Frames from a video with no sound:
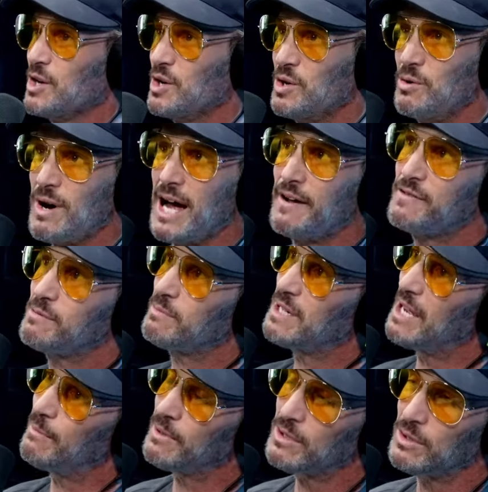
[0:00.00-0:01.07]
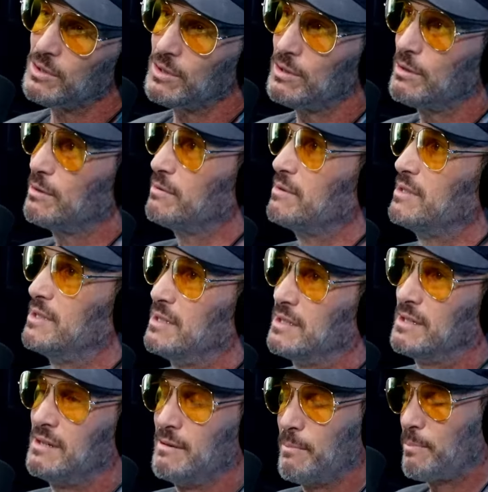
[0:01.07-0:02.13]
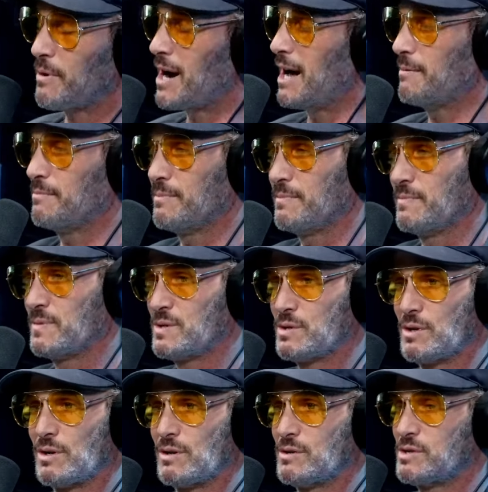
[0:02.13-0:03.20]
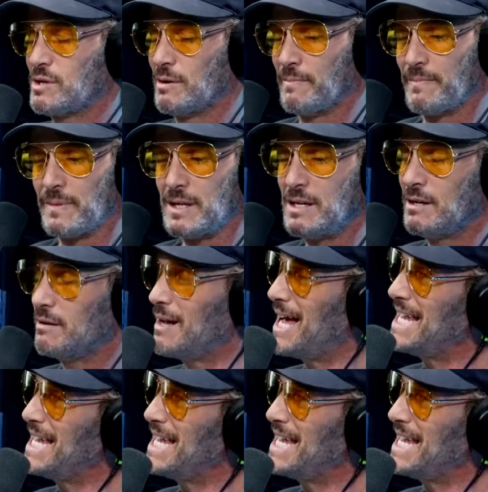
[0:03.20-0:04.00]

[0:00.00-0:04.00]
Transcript: who have some chemical problems or some, you know,